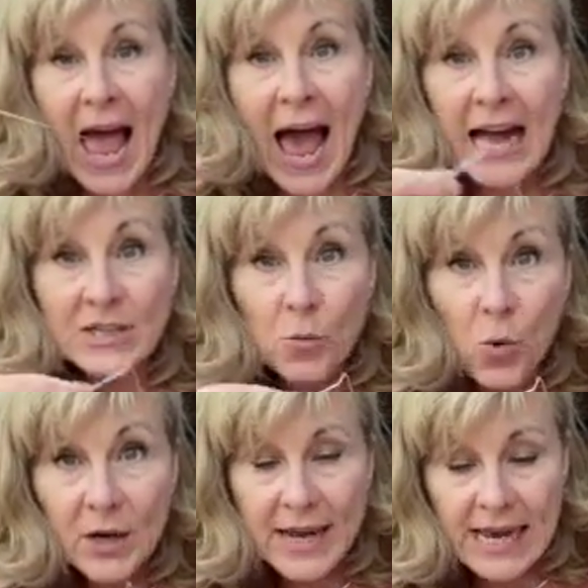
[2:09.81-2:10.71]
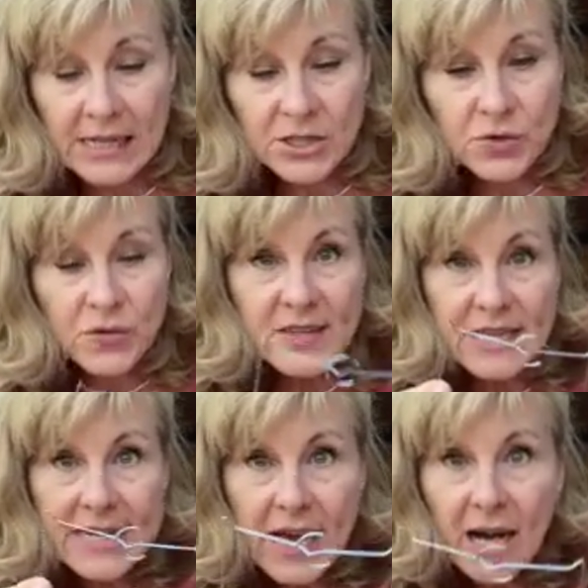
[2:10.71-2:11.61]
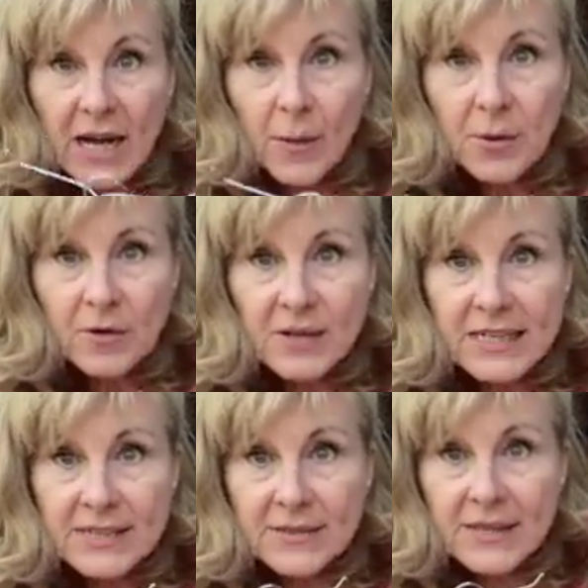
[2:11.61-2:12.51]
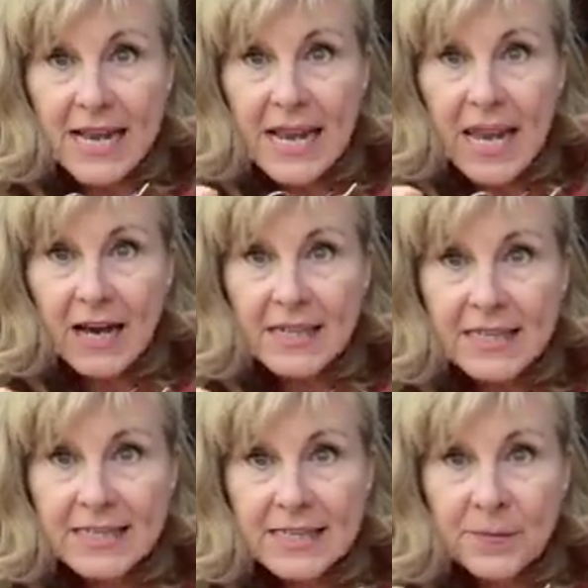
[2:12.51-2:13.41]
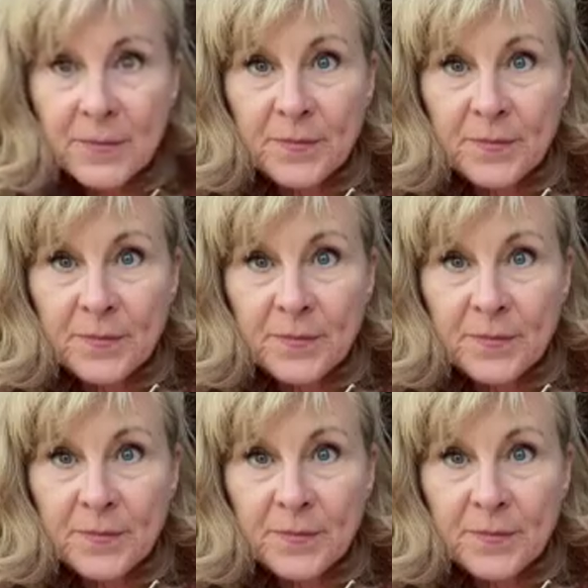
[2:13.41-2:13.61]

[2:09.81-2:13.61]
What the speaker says: And on one end, you'll see a couple of little lugs.